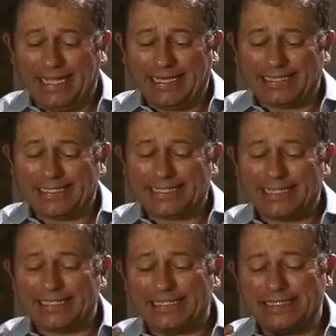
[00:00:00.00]
It
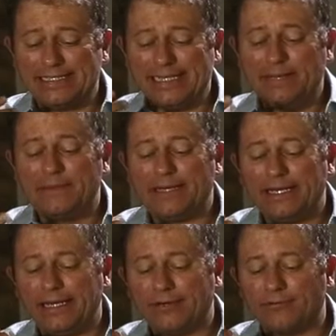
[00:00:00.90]
sits
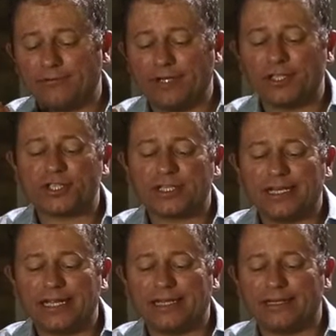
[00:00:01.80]
deeply and
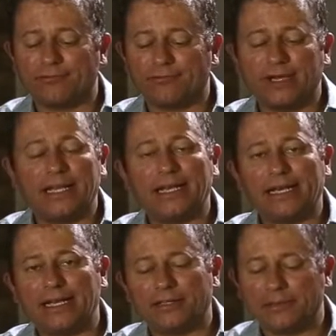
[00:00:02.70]
richly and
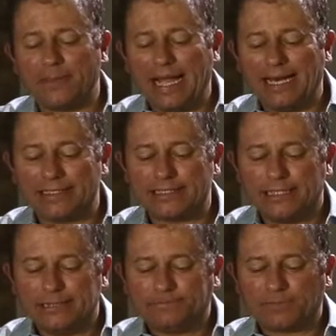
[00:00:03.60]
regally on the palate.
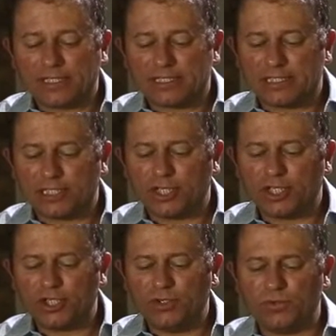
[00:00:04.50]
It's a
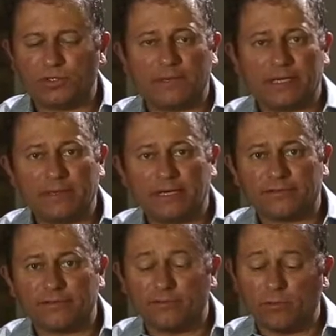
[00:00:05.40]
huge big
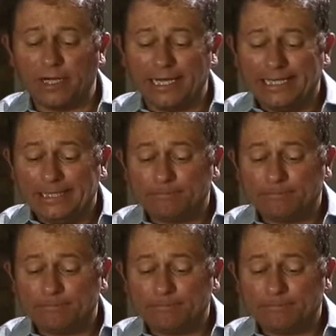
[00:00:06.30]
mouthful of wine.